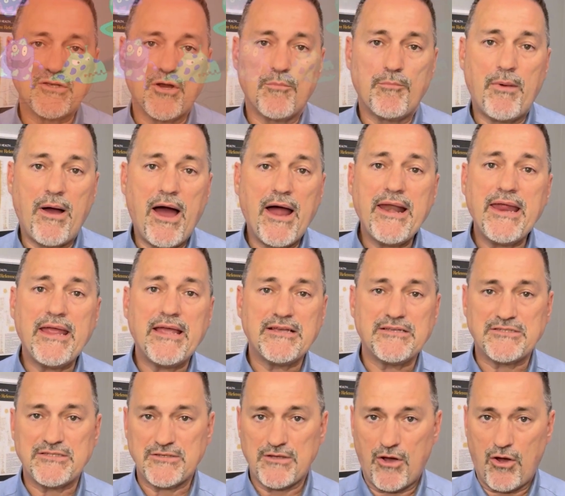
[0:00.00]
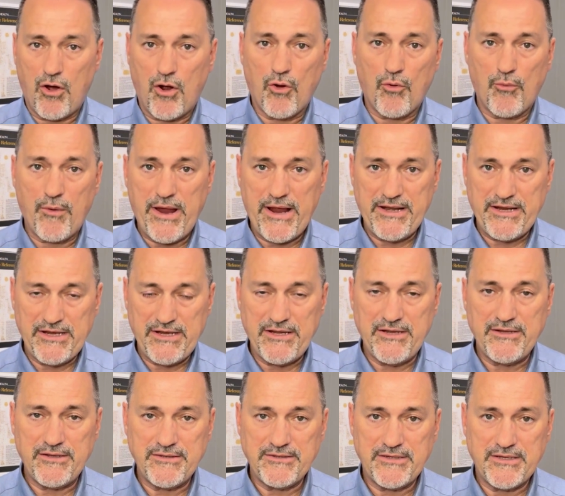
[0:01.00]
our body has
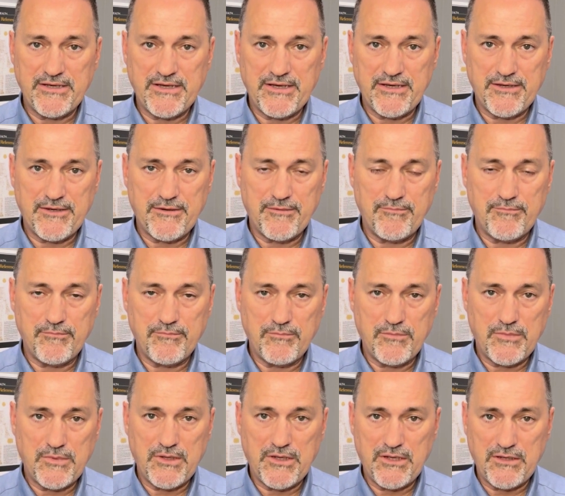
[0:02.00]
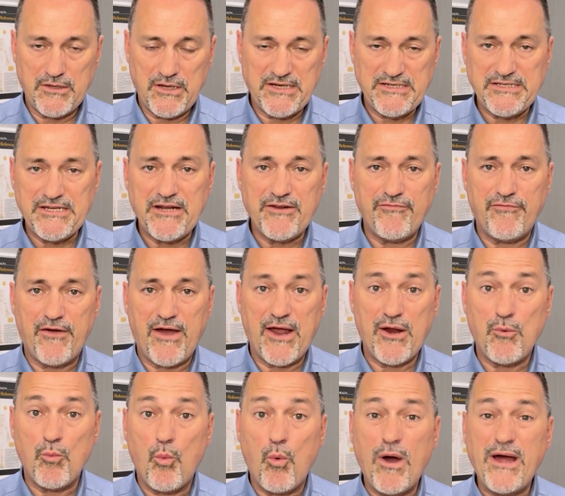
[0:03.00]
already
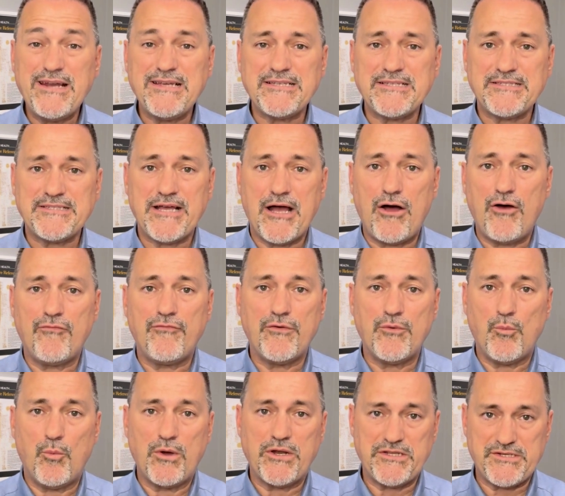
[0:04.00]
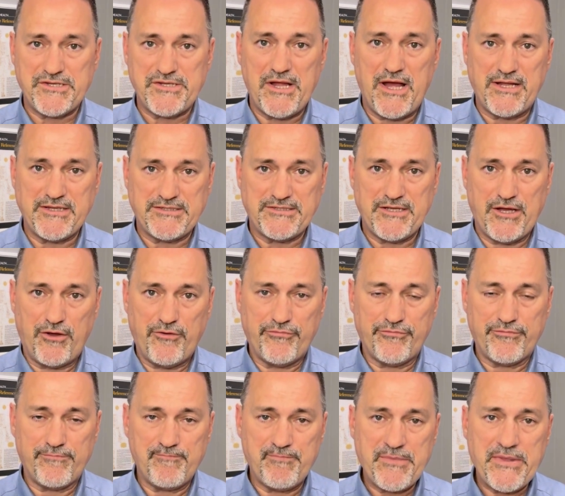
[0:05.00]
identified what is self and what is not
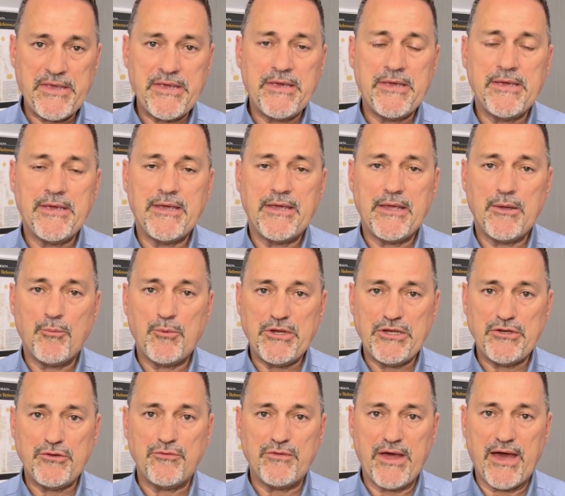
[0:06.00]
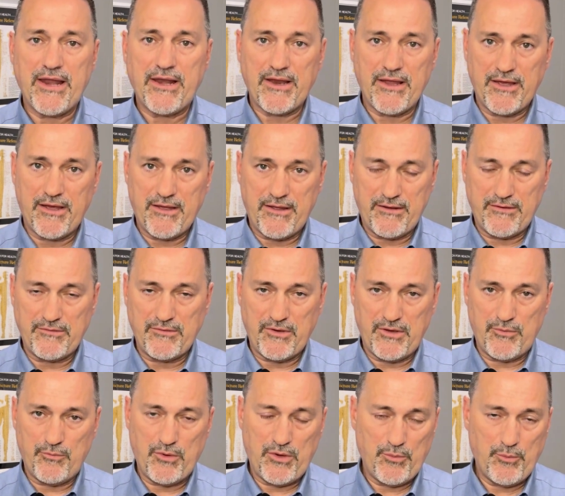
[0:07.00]
self. We do that
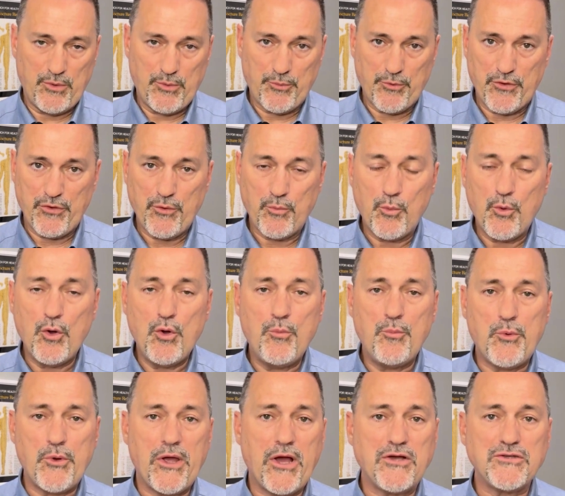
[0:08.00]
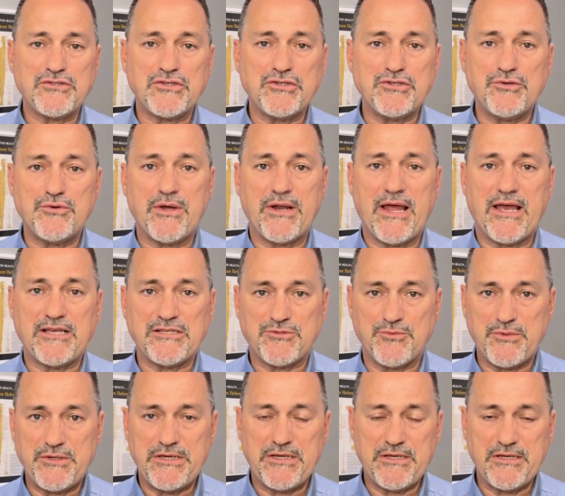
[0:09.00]
when we're in the womb. We also do it as
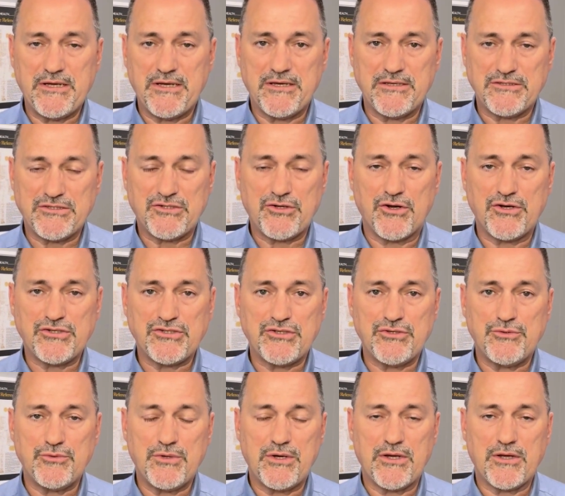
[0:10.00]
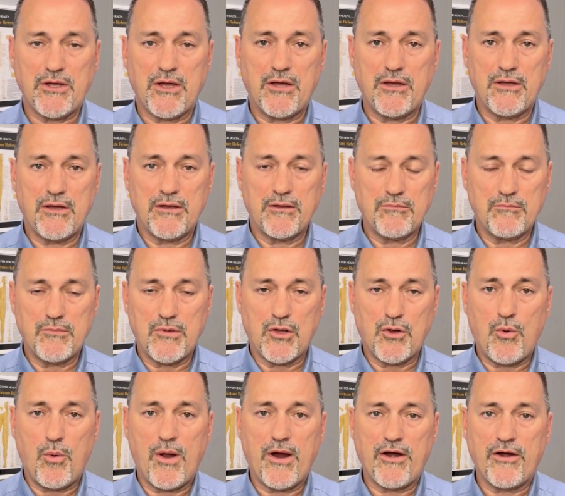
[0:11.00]
we start to
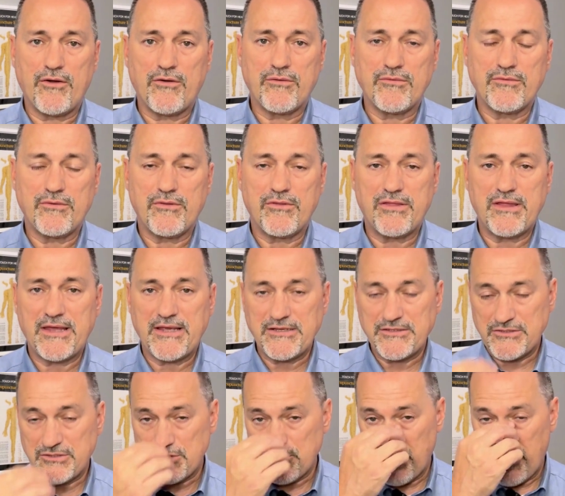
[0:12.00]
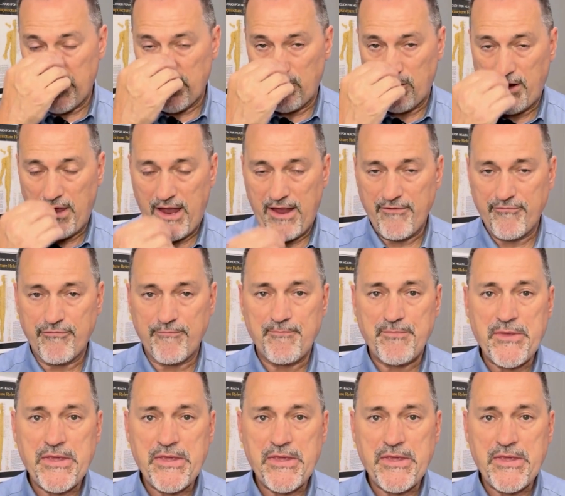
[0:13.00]
acquire things throughout our life.